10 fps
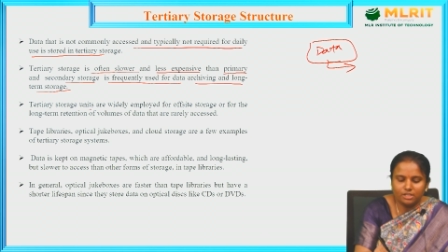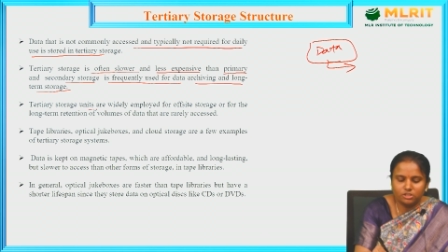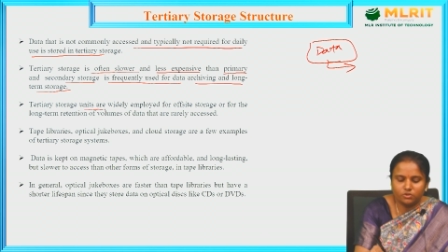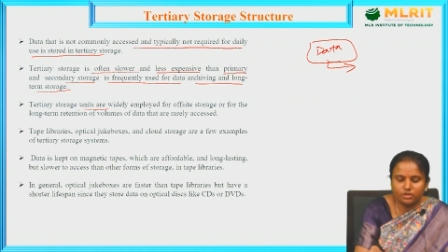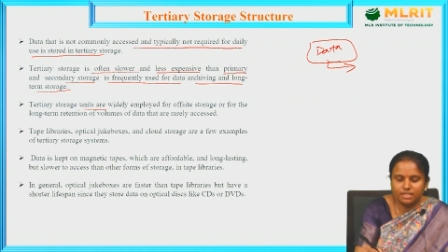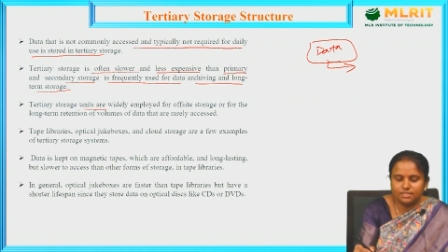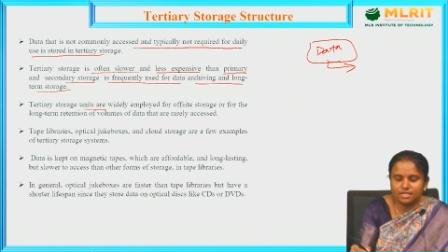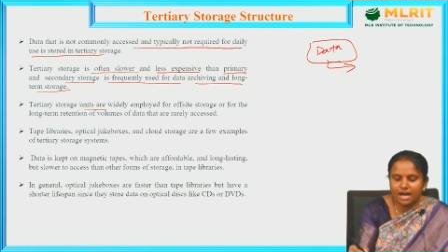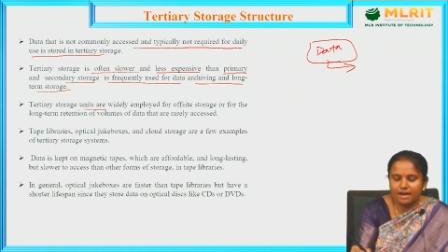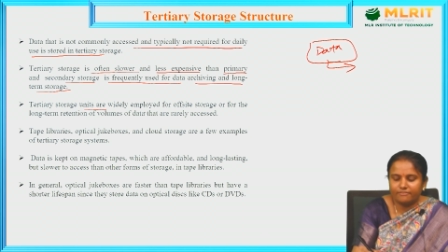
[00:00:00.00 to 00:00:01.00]
units
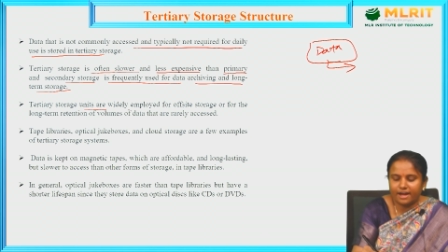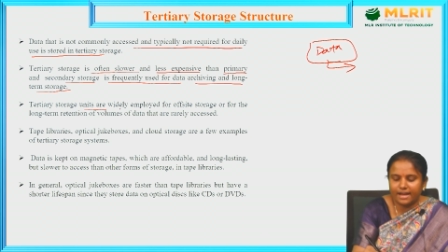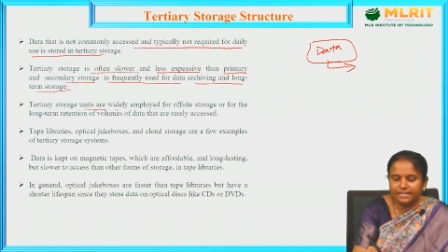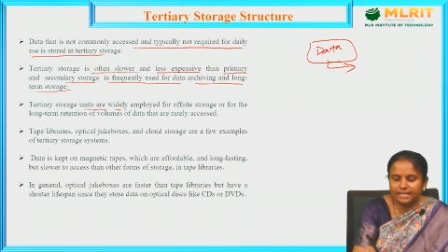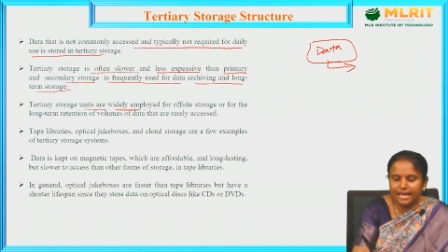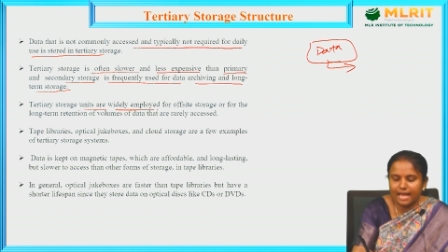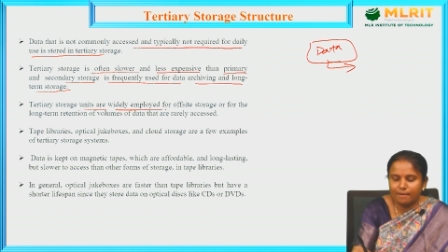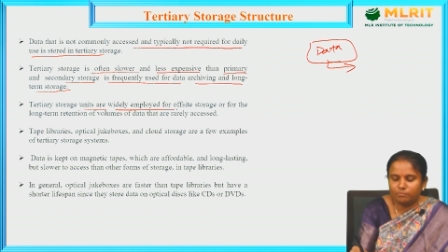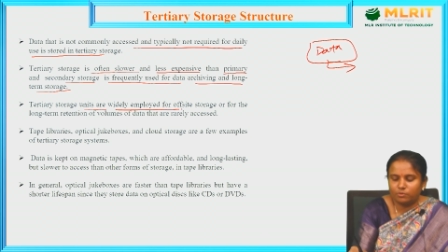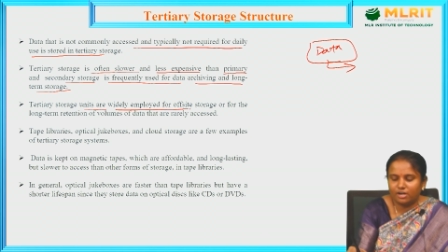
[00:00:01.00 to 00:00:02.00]
are widely
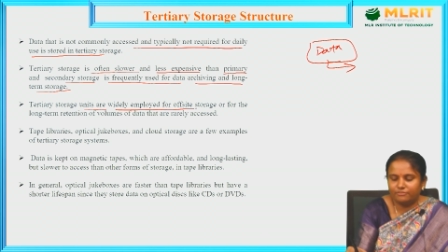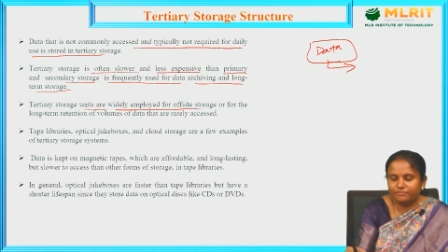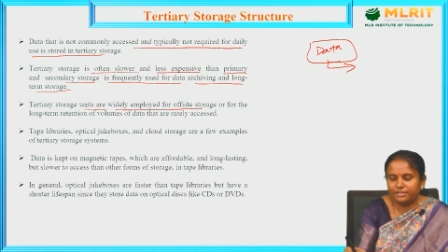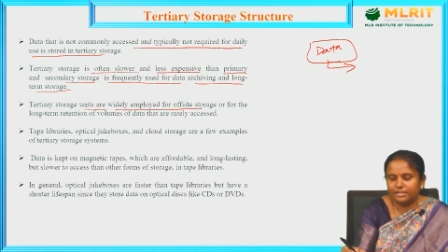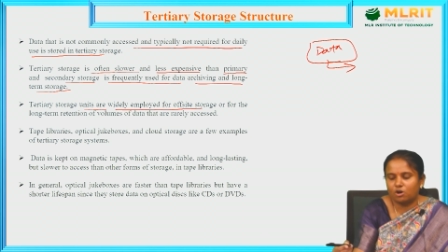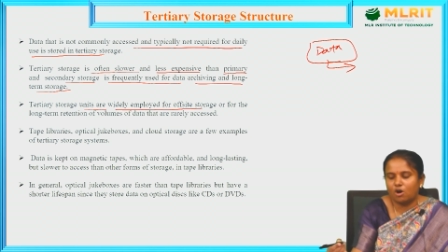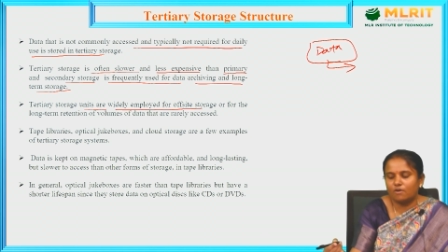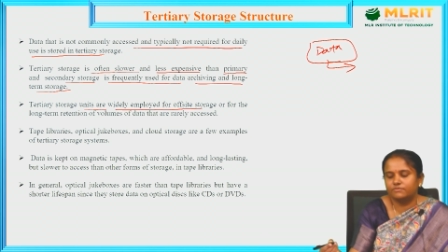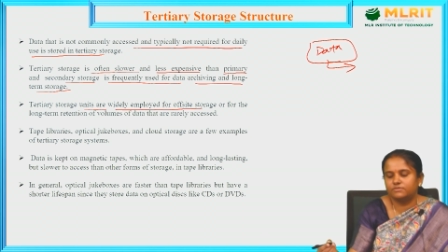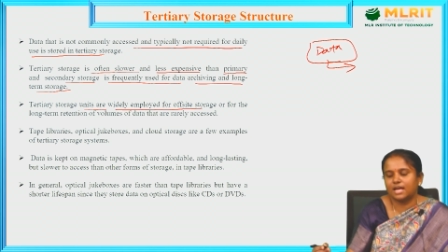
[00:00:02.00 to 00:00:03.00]
employed for
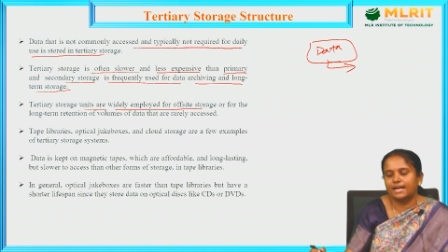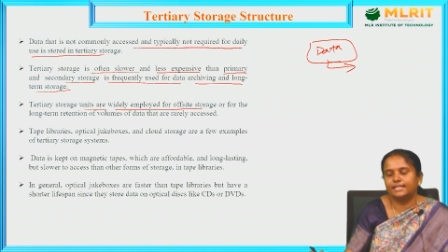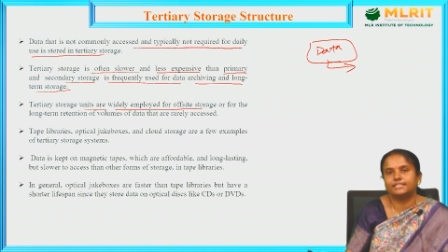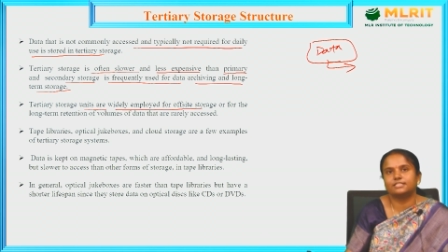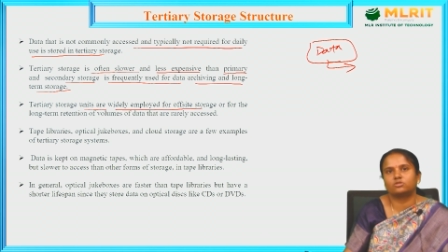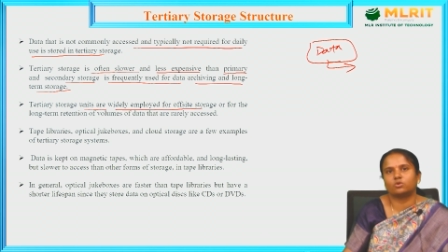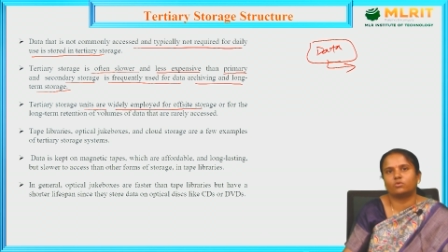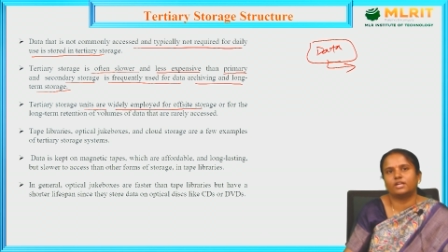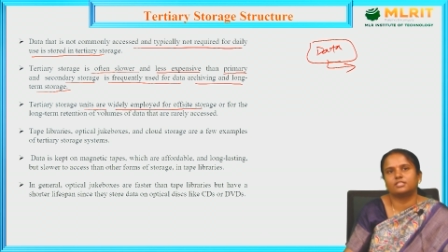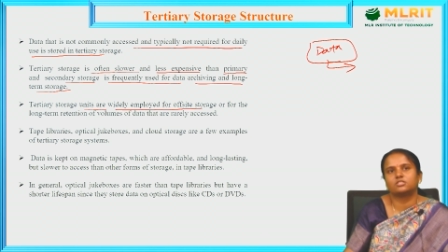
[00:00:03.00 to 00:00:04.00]
off-site
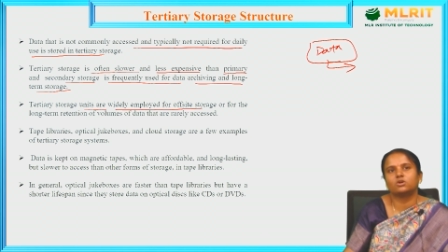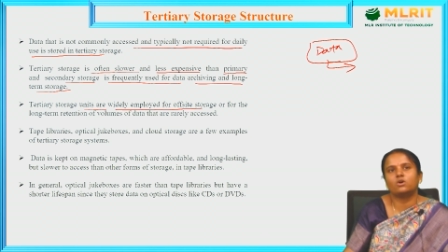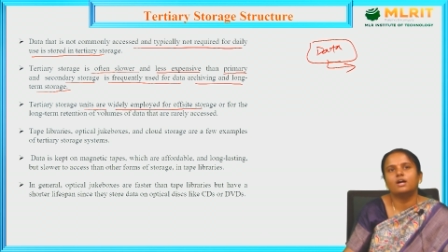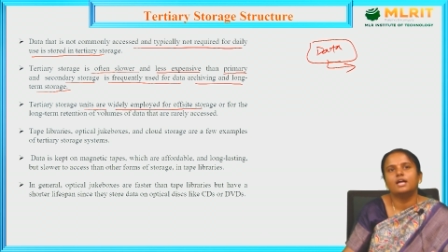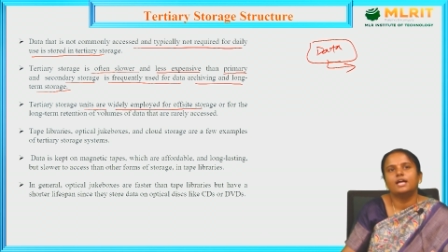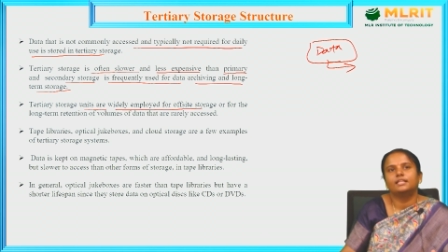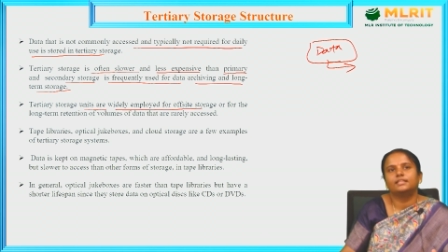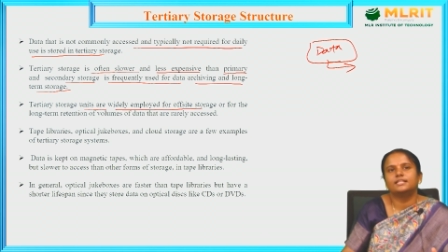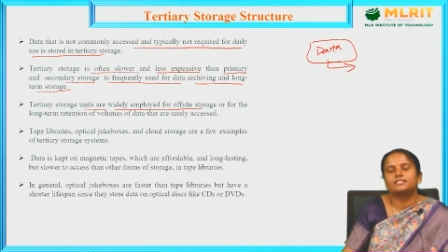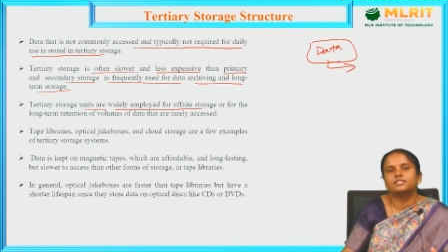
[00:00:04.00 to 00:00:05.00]
storage. So,
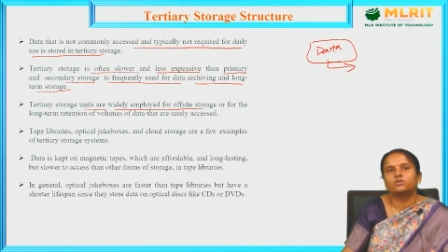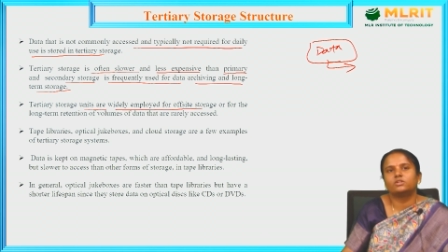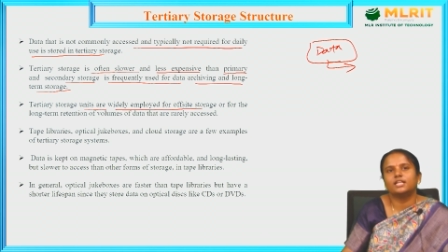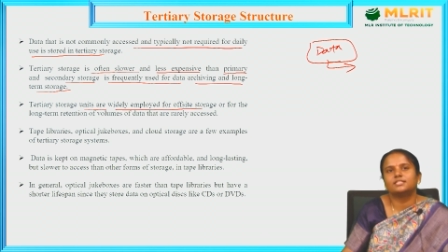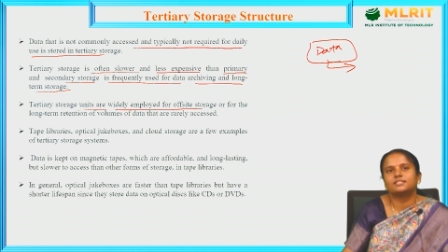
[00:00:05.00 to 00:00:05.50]
these units